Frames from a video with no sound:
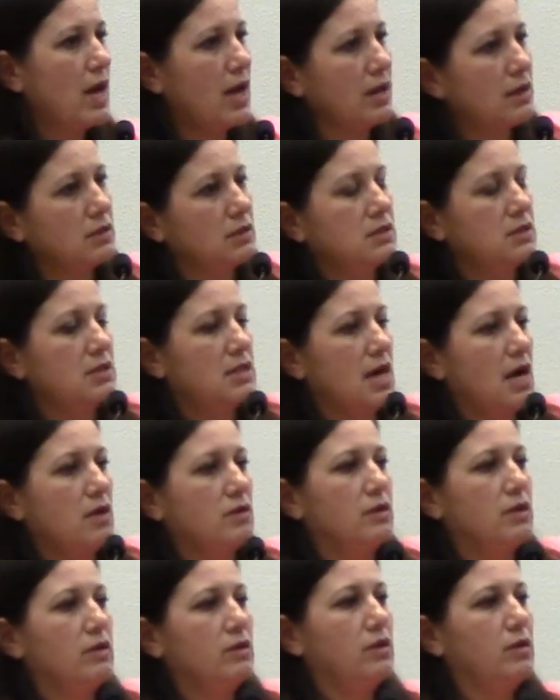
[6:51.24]
and
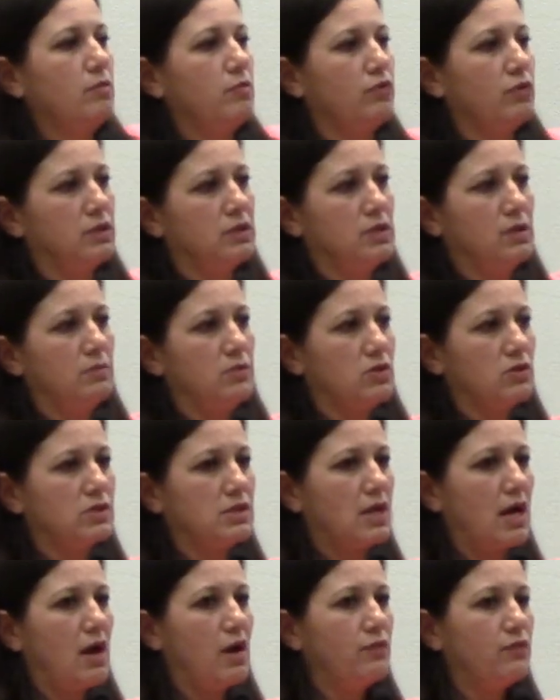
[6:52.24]
download them, print them
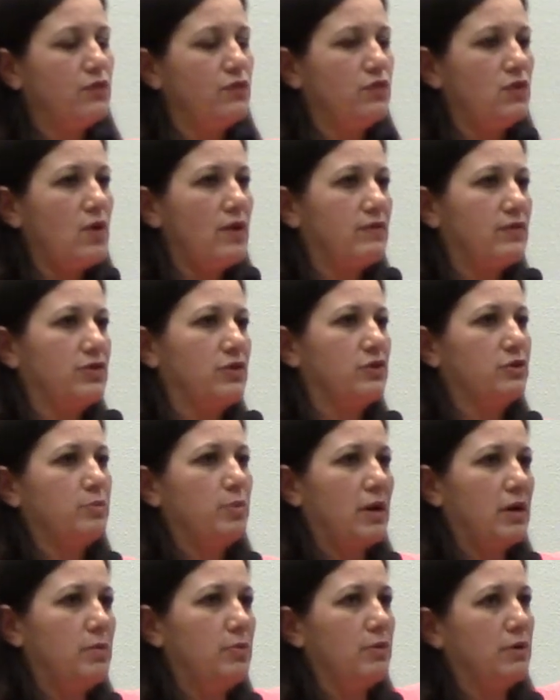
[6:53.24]
yourself. If you have a
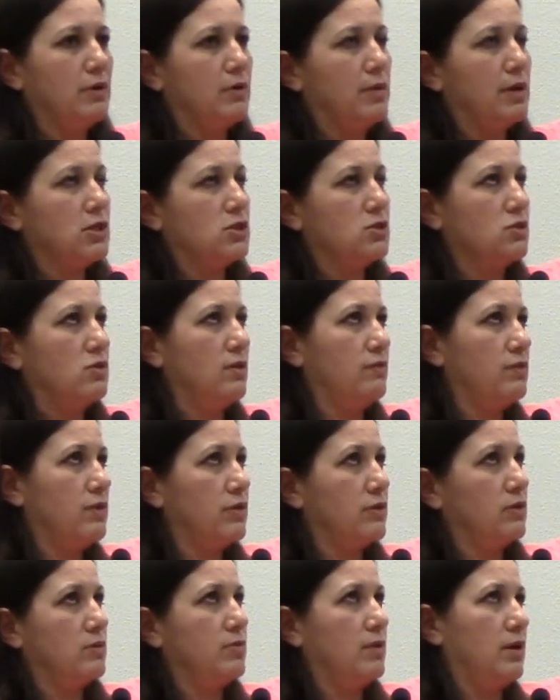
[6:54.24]
third-party printer, make sure you have a
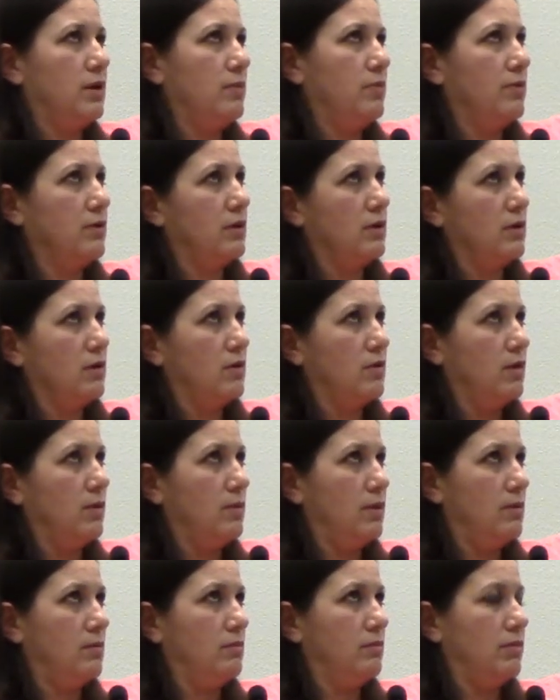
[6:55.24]
third-party printer
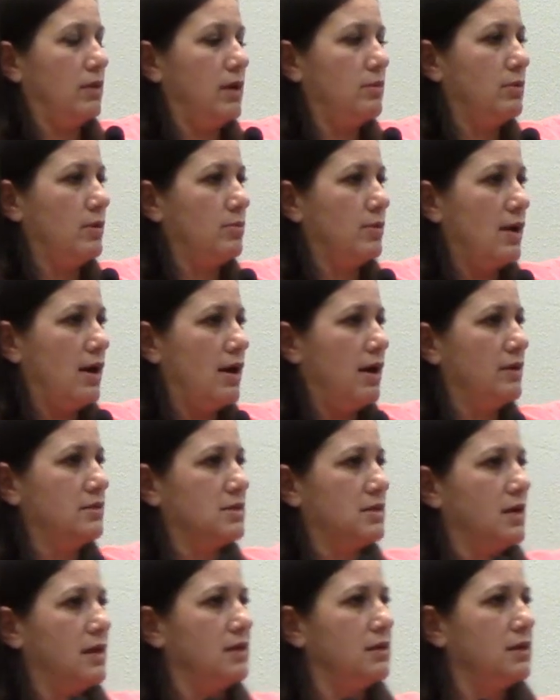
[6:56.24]
agreement, blah,
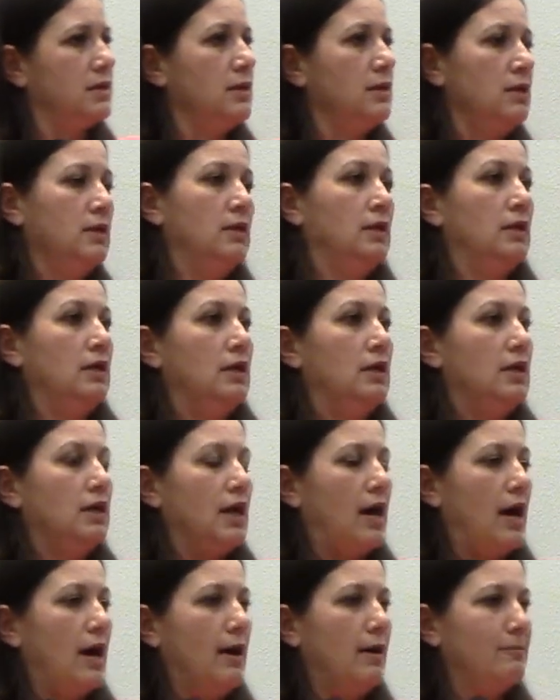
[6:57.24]
blah,
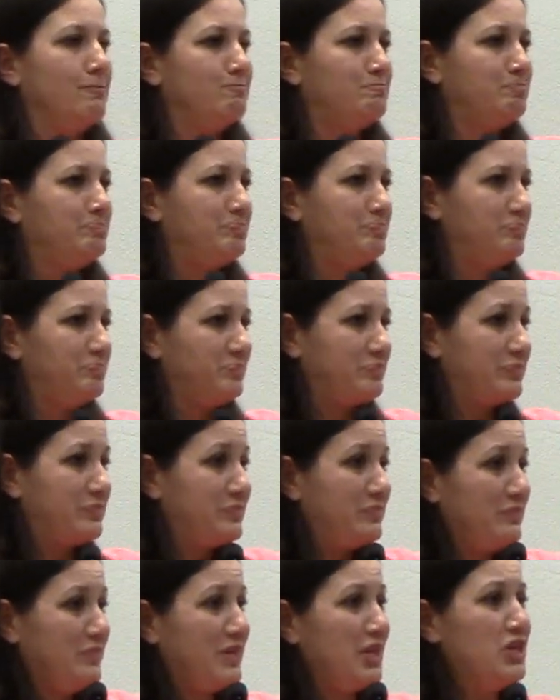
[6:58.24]

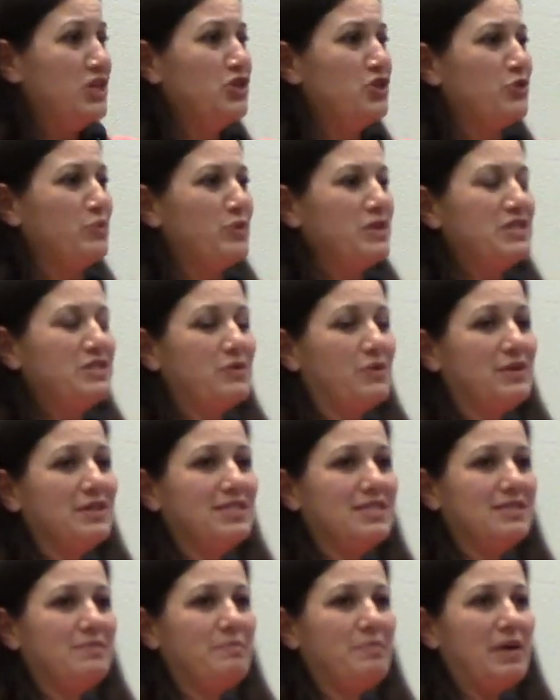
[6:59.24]
blah, in your
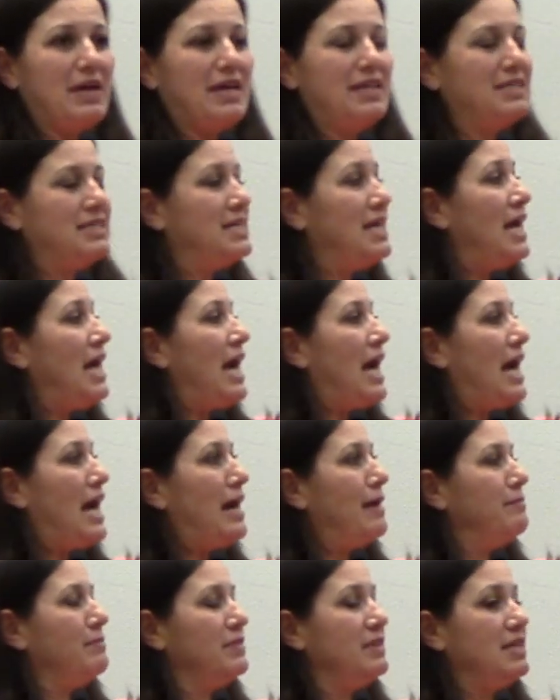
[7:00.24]
resource. But
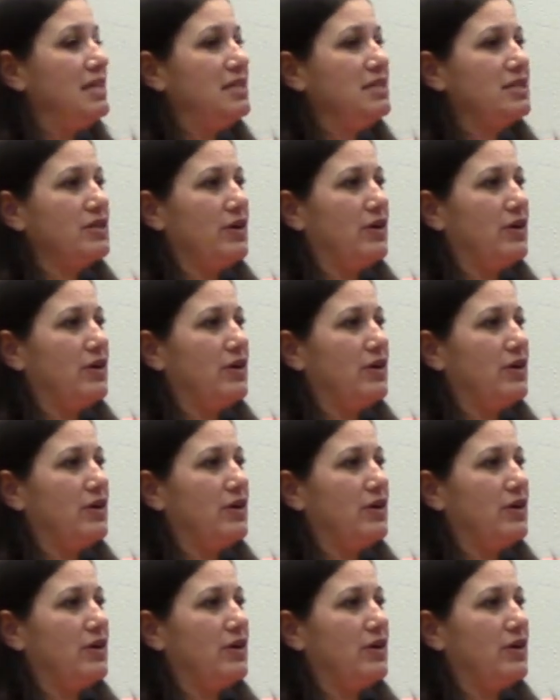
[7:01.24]
these